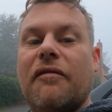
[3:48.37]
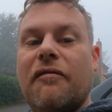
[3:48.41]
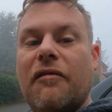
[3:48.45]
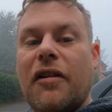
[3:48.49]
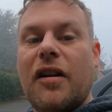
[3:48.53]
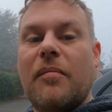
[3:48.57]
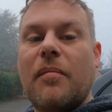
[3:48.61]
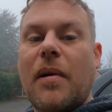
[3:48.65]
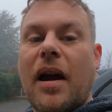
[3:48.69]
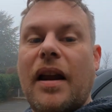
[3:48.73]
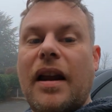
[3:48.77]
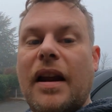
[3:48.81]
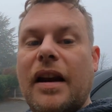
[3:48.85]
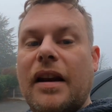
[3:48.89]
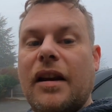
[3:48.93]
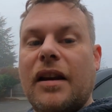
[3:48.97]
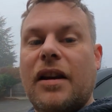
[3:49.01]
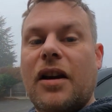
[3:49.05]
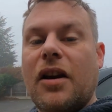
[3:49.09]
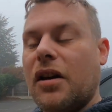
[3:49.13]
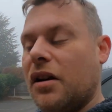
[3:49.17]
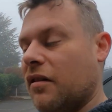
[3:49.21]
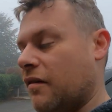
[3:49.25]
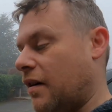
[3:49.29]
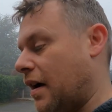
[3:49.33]
front mount
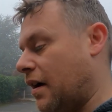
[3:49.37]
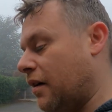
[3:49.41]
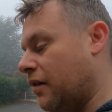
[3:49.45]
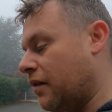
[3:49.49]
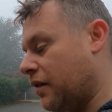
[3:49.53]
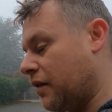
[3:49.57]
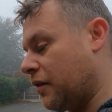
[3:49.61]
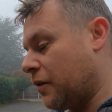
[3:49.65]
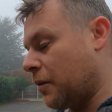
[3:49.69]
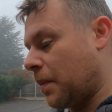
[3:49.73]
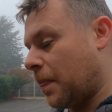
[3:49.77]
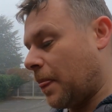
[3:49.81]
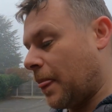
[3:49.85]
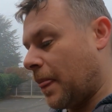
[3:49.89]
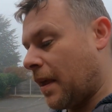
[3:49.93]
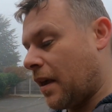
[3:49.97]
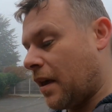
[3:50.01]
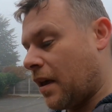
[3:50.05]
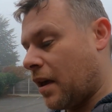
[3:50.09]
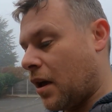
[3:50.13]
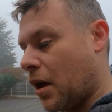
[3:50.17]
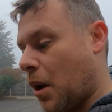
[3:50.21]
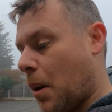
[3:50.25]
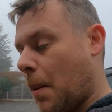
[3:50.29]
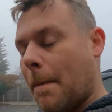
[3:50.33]
intercooler out,
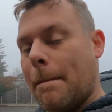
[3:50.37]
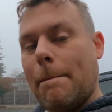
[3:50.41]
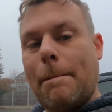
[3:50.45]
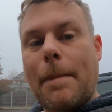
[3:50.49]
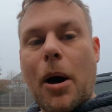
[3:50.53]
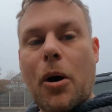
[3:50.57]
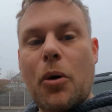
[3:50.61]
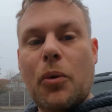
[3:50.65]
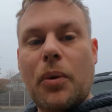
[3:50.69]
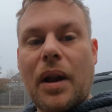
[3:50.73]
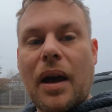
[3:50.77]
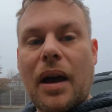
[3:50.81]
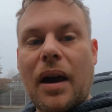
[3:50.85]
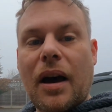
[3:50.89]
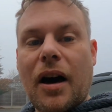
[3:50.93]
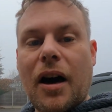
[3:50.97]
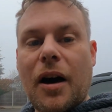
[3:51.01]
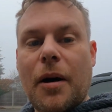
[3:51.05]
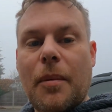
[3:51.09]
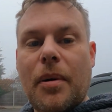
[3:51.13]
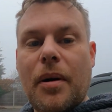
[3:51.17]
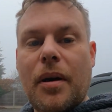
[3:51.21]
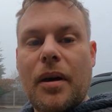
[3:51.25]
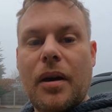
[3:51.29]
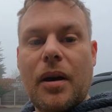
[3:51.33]
bolt that
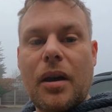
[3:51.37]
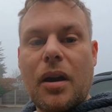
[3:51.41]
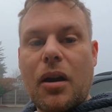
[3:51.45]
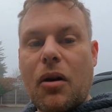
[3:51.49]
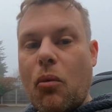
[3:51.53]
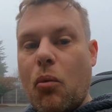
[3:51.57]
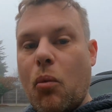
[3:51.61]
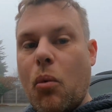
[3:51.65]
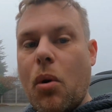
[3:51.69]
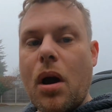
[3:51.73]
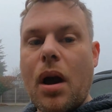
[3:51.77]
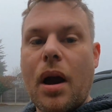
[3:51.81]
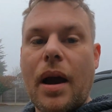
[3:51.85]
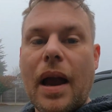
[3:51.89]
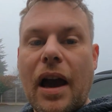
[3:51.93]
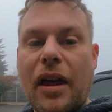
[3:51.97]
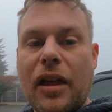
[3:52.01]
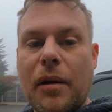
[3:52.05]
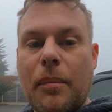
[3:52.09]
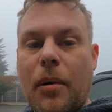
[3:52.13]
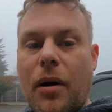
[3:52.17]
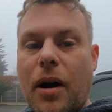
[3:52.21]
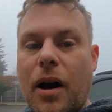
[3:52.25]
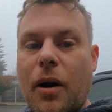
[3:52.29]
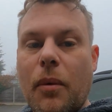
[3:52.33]
up, work out
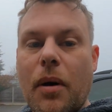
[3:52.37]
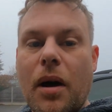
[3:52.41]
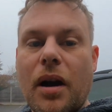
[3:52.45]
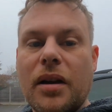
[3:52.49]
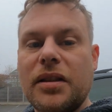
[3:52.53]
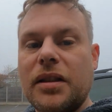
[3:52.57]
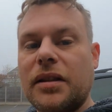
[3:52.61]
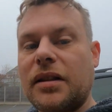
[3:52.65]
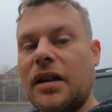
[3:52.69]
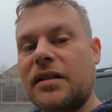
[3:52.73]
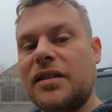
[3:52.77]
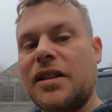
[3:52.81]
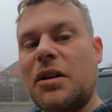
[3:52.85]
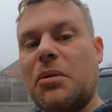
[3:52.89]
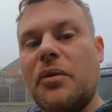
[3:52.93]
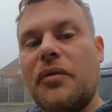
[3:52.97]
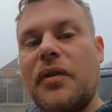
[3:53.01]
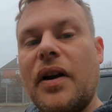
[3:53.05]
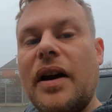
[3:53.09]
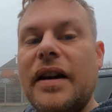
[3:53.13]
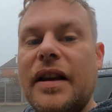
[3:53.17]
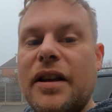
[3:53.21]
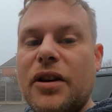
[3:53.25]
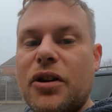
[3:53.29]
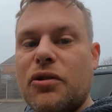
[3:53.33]
the pipe work. So it doesn't come with
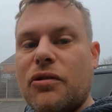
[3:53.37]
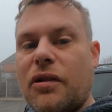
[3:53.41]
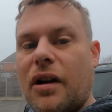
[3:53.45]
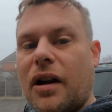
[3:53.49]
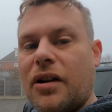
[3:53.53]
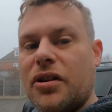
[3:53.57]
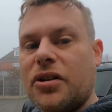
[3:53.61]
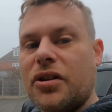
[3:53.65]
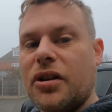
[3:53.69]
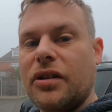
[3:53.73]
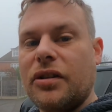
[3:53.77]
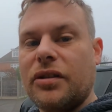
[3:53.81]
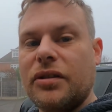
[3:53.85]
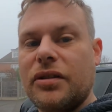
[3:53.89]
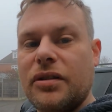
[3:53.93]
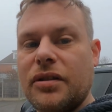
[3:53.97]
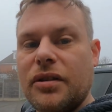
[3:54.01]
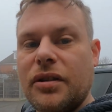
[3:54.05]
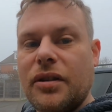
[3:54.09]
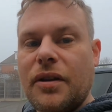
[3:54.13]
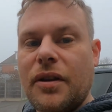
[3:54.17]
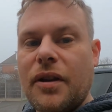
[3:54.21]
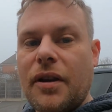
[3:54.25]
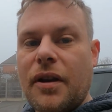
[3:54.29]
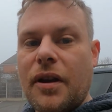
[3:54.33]
any instructions,
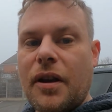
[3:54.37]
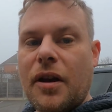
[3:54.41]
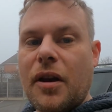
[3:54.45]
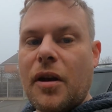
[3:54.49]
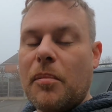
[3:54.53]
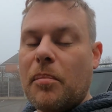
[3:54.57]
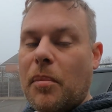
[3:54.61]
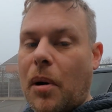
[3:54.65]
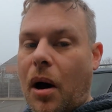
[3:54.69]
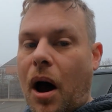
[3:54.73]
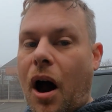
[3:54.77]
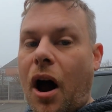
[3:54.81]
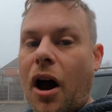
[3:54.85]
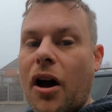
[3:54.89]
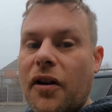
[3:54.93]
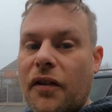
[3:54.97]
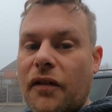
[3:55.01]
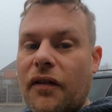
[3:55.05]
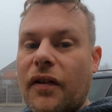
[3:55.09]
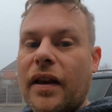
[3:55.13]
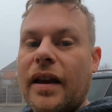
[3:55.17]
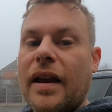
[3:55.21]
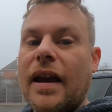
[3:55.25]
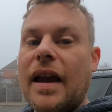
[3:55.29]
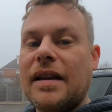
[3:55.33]
but
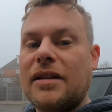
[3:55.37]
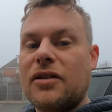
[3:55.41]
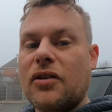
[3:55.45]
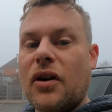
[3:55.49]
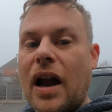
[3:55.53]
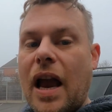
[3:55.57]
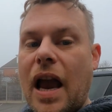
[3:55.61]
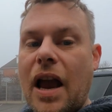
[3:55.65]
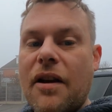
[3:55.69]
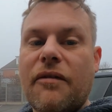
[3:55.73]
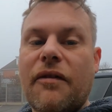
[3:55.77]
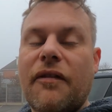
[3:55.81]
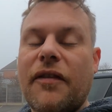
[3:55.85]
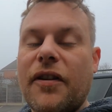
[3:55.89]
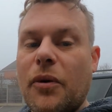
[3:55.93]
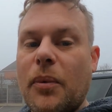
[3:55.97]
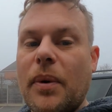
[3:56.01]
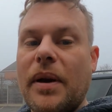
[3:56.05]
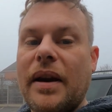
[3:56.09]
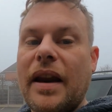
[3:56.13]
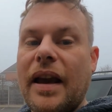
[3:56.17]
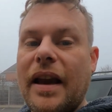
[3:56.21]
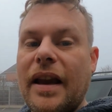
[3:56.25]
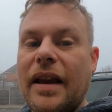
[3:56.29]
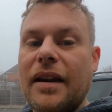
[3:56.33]
hopefully it's got everything
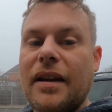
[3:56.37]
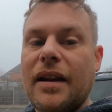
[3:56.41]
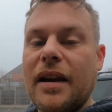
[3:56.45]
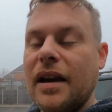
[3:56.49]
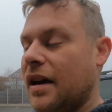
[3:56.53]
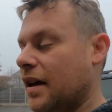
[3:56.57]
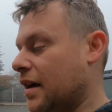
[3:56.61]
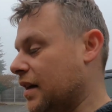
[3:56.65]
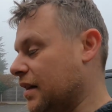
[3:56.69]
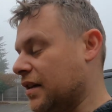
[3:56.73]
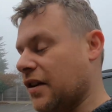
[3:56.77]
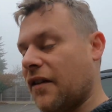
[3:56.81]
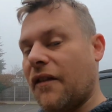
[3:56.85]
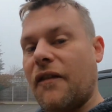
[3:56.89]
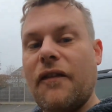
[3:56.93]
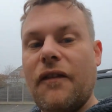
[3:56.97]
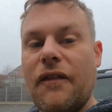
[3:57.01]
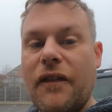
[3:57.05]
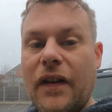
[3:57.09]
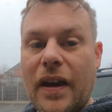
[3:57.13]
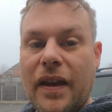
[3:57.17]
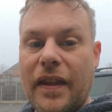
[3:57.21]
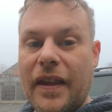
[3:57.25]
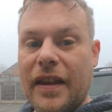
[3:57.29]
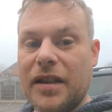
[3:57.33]
we need to
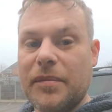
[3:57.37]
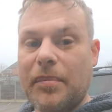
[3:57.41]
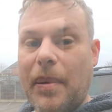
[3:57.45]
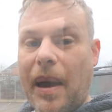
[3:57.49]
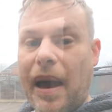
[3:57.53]
fit this